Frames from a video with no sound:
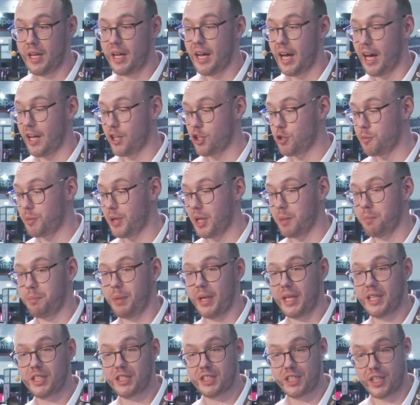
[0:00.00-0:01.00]
and to bring big
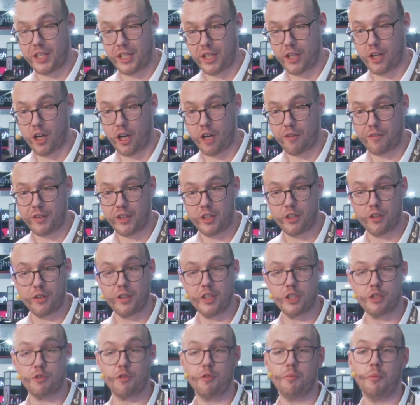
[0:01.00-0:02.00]
city coffee to this
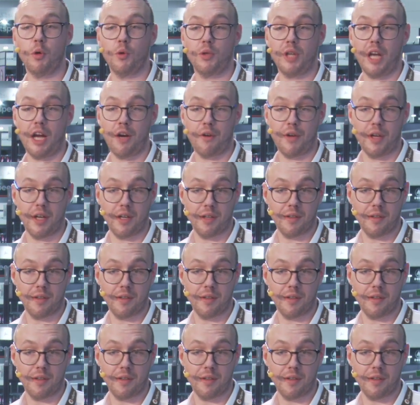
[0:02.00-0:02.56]
remote area.